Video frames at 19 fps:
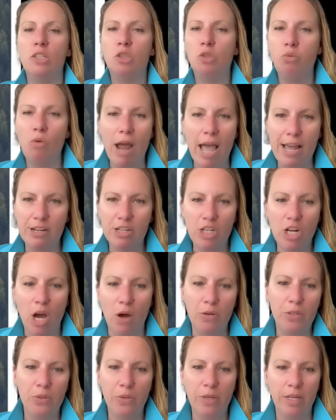crash, how
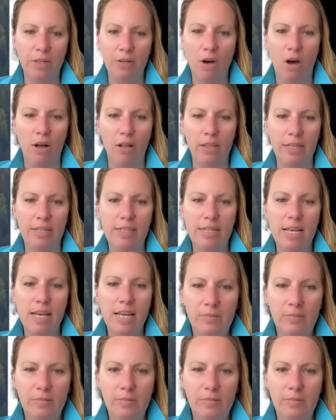you can call it.